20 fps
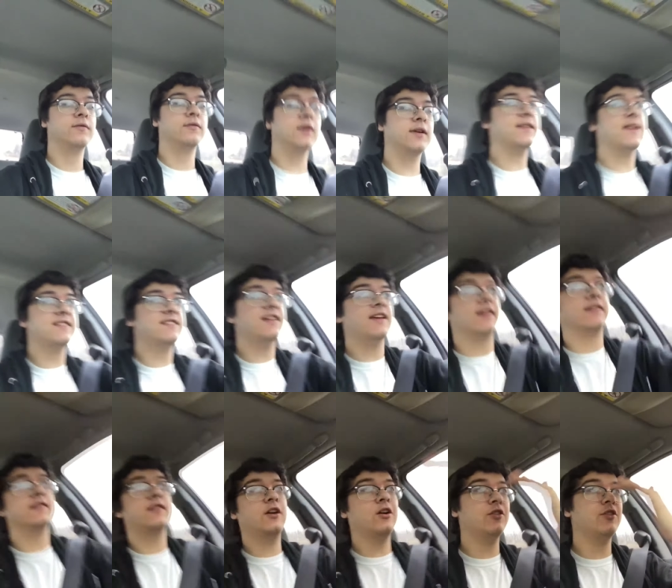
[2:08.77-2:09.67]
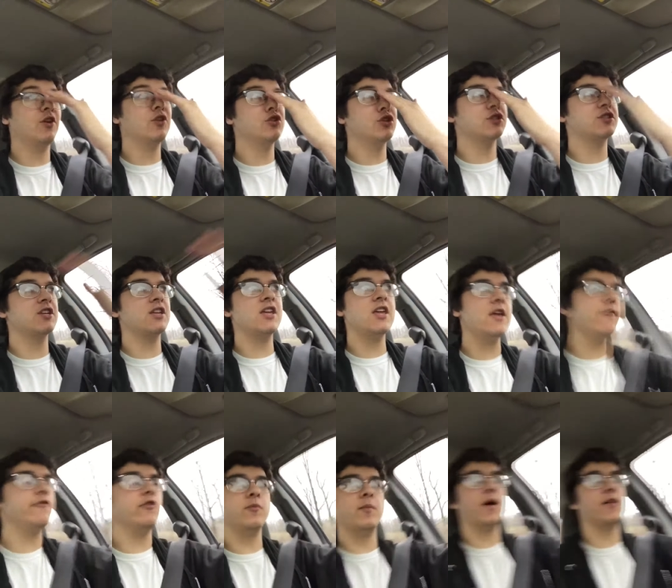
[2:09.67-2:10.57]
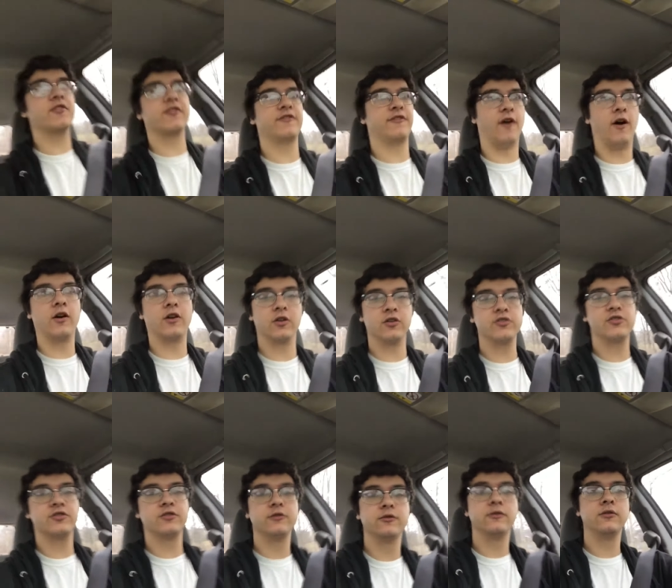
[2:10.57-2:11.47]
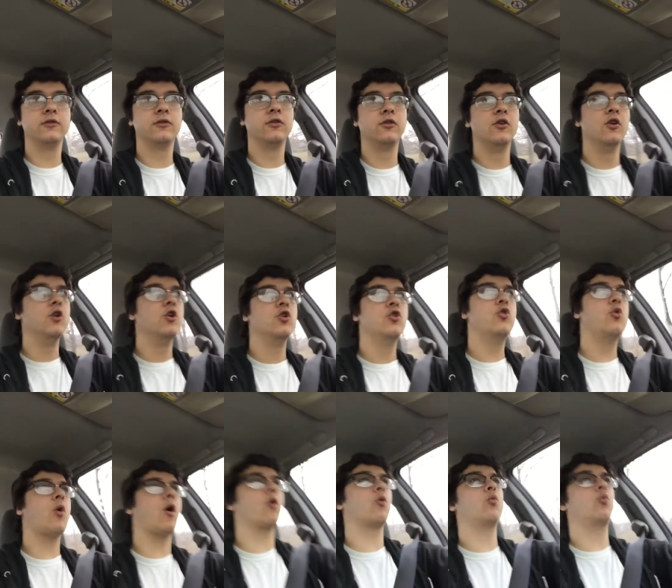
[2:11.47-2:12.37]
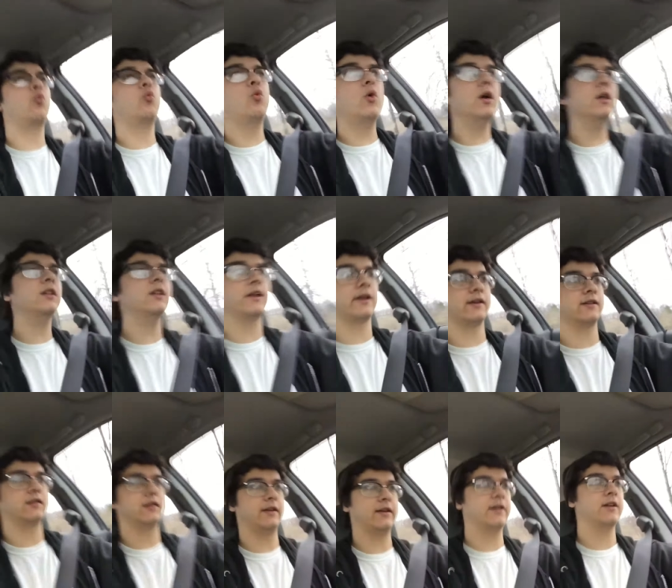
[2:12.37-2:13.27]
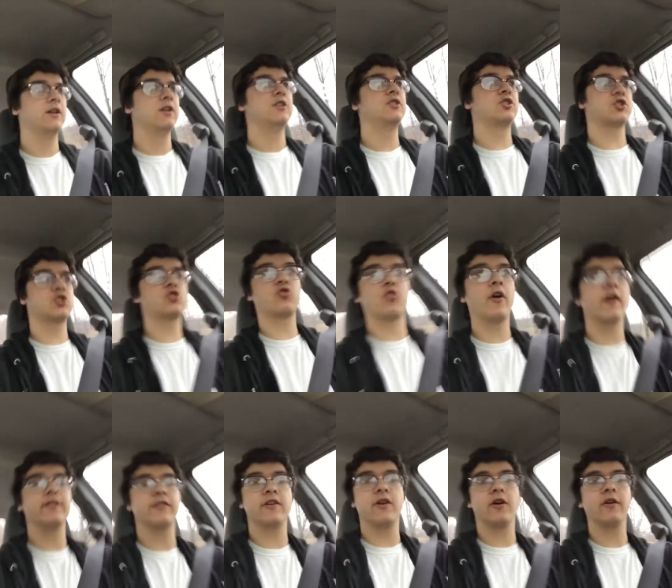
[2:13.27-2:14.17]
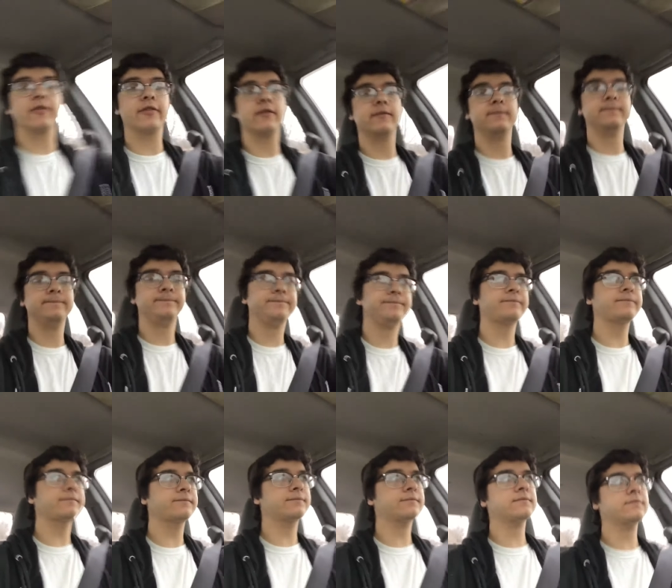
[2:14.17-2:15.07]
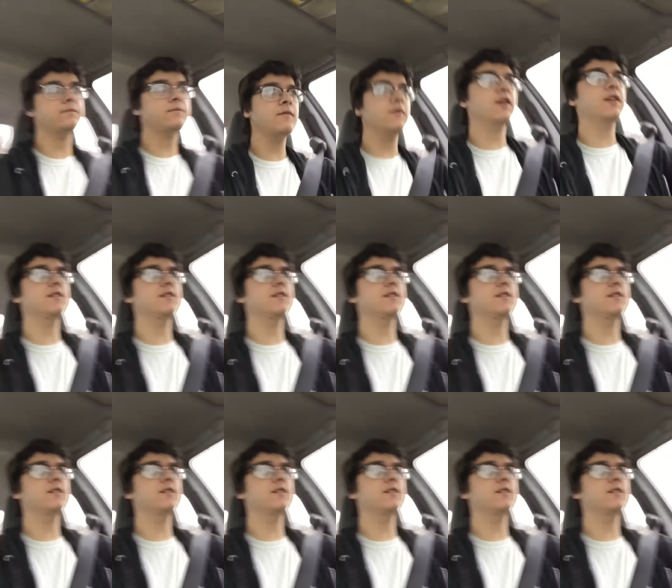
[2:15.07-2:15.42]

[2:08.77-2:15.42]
Like that's it. They're they're just evil motherfuckers who are willingly destroying the earth.